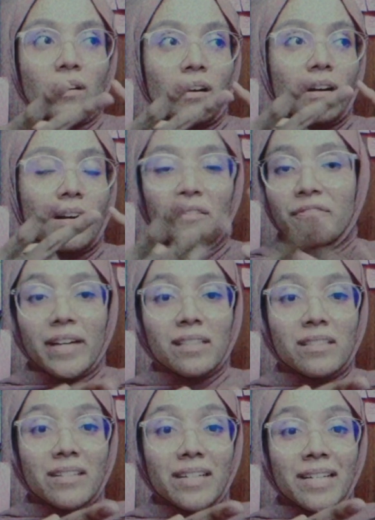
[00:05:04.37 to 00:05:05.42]
or a
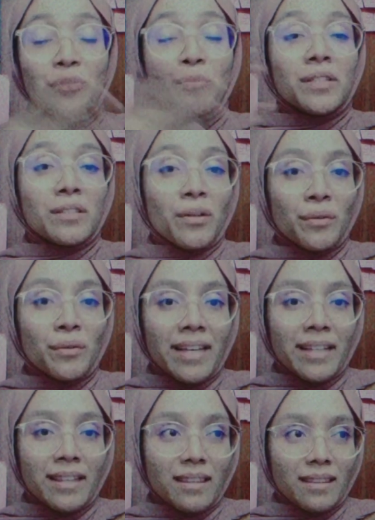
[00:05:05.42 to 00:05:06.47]
factory, you would know
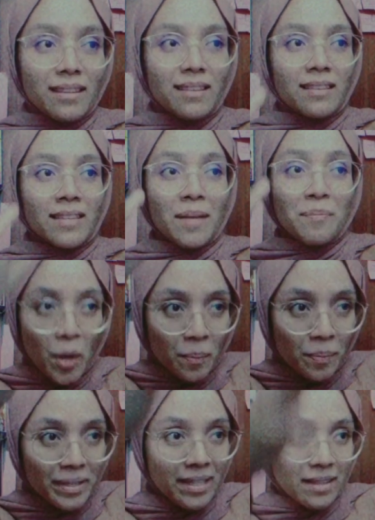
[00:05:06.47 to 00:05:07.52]
that that
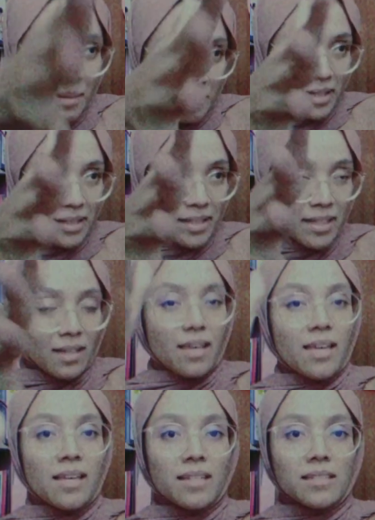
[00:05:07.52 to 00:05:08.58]
property, that building
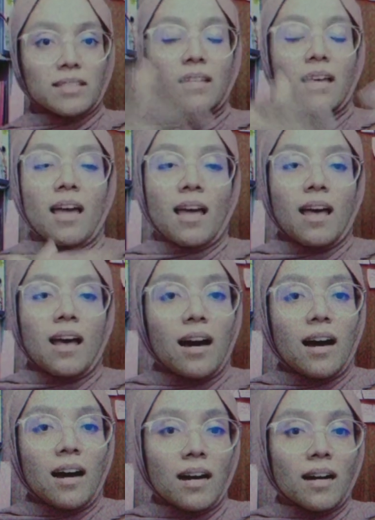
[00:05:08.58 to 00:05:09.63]
is
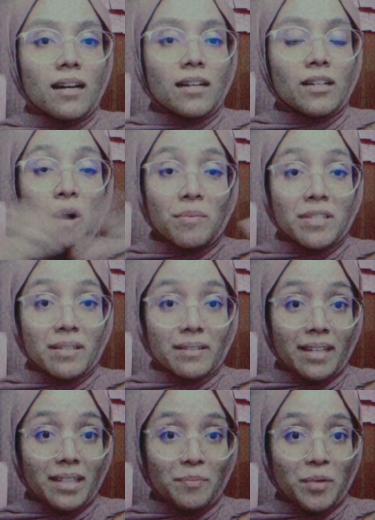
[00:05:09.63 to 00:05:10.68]
a commercial
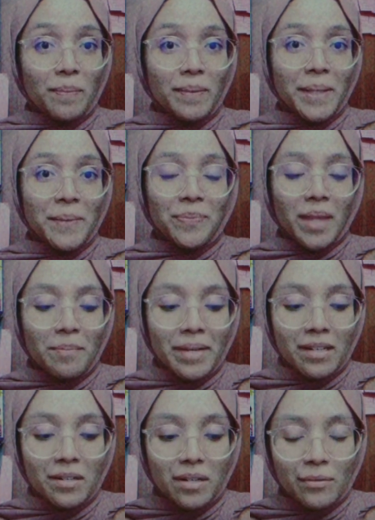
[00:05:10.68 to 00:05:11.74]
title property.
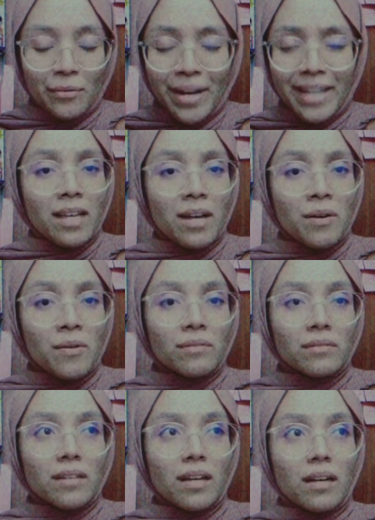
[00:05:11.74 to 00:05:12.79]
But right now,
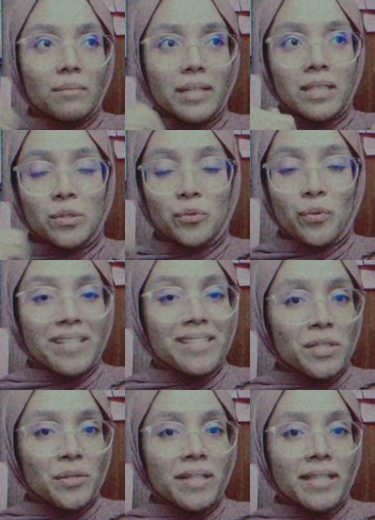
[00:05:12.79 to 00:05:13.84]
in
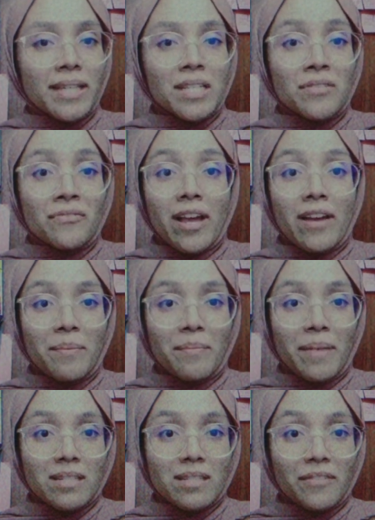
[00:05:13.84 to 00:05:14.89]
2020, it is very
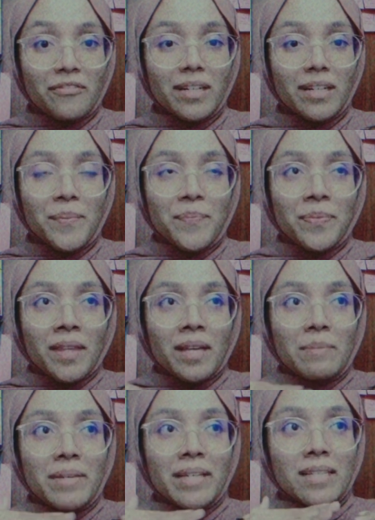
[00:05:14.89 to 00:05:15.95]
much different,
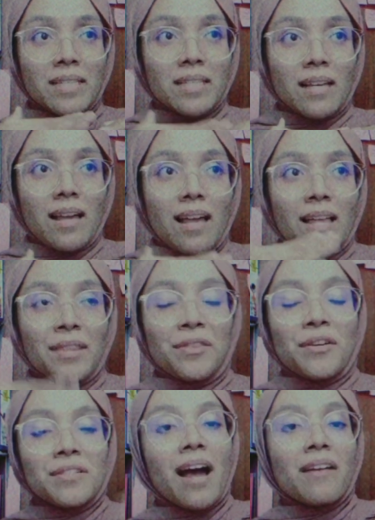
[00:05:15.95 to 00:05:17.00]
because
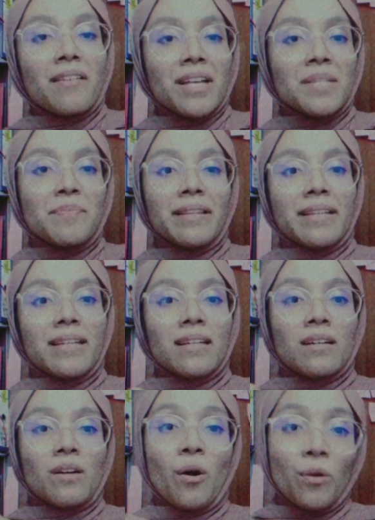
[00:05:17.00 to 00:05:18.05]
those high-rise building
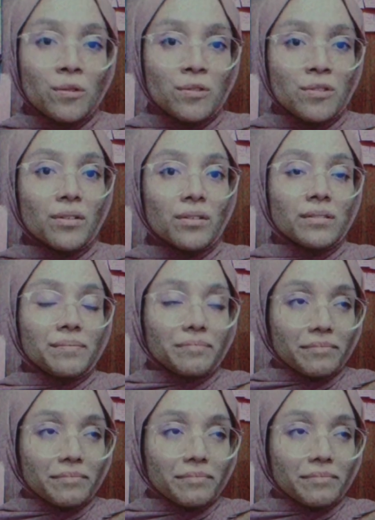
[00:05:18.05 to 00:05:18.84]
also